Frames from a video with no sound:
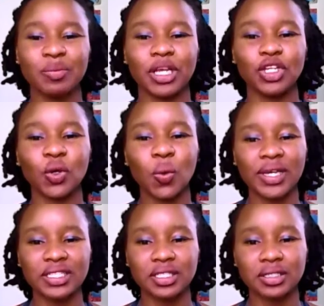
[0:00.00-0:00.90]
Email your
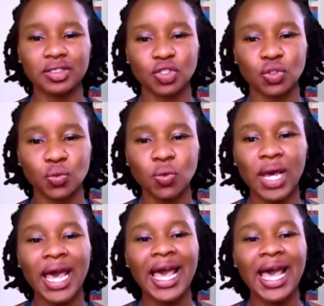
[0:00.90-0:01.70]
questions to